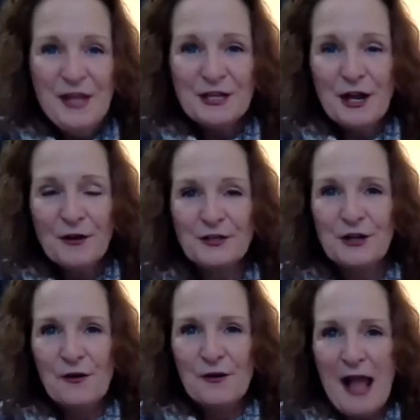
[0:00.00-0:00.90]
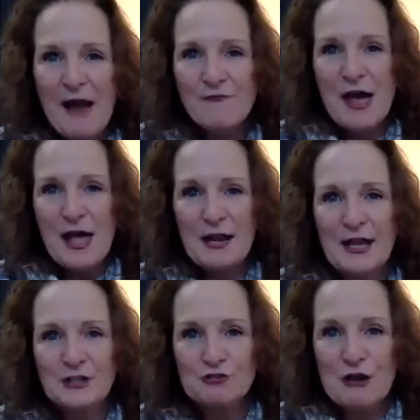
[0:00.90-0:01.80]
You don't have that
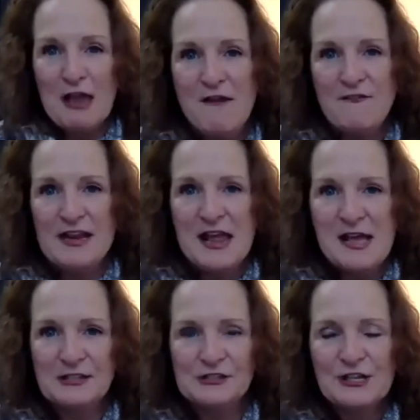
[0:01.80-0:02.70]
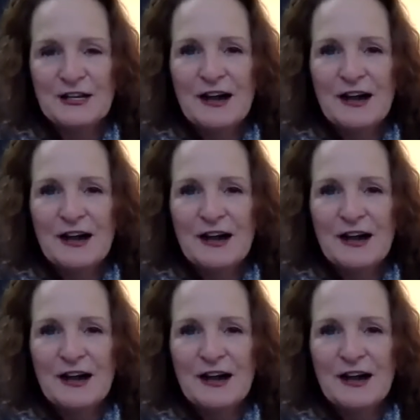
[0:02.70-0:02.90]
extra heaviness,